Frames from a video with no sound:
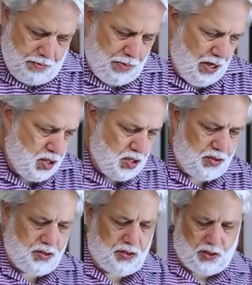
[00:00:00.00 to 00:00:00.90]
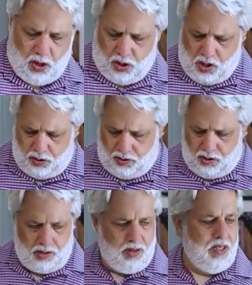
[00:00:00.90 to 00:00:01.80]
pinch of salt.
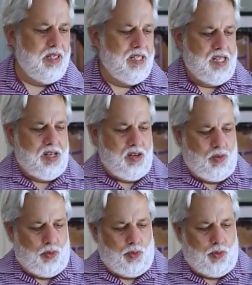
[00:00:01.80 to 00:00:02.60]
We